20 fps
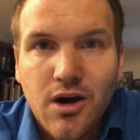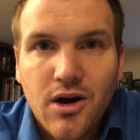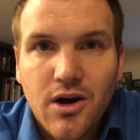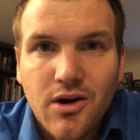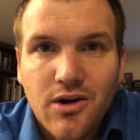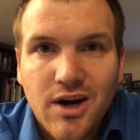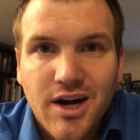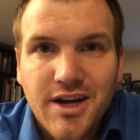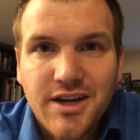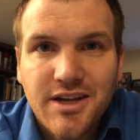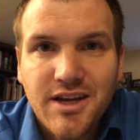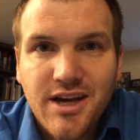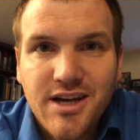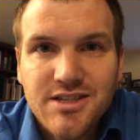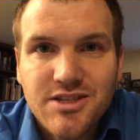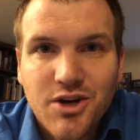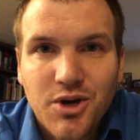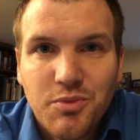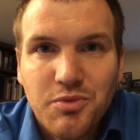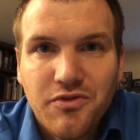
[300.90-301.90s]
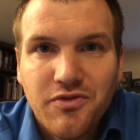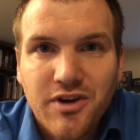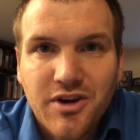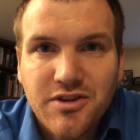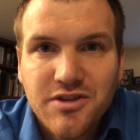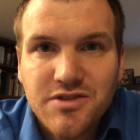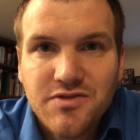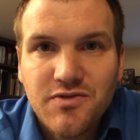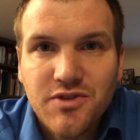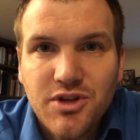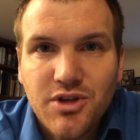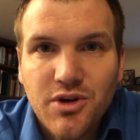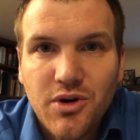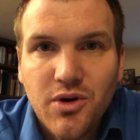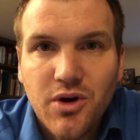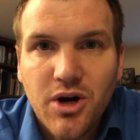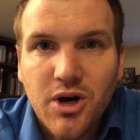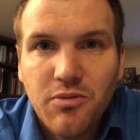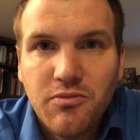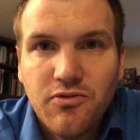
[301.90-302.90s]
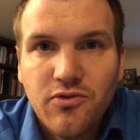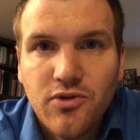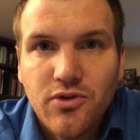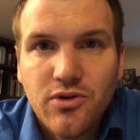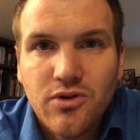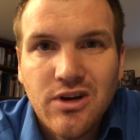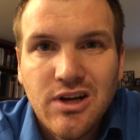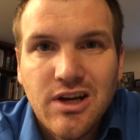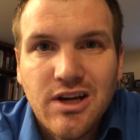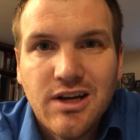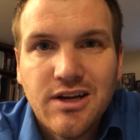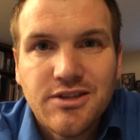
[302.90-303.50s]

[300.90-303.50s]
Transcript: All right, guys, I hope you found this video helpful.